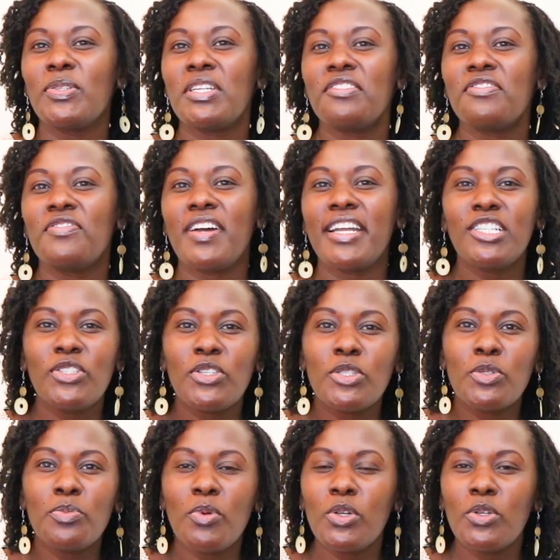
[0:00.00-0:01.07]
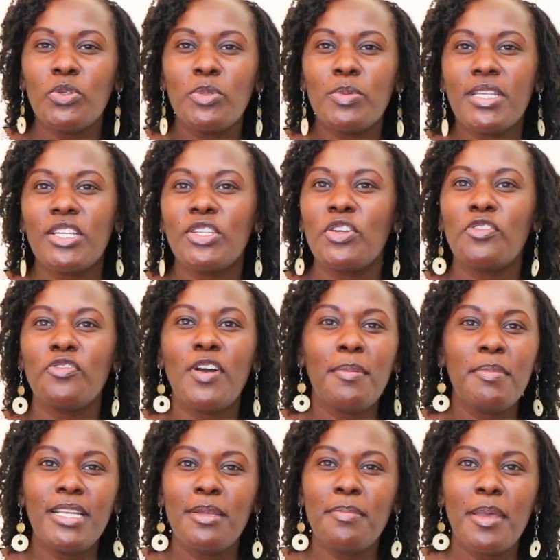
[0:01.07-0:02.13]
to invite your small groups and your
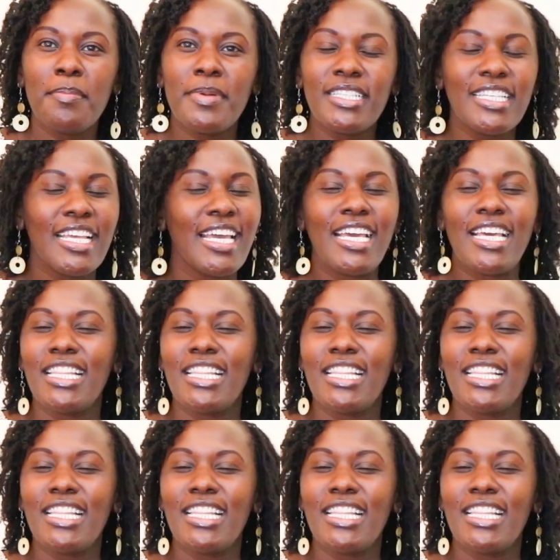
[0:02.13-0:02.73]
family members.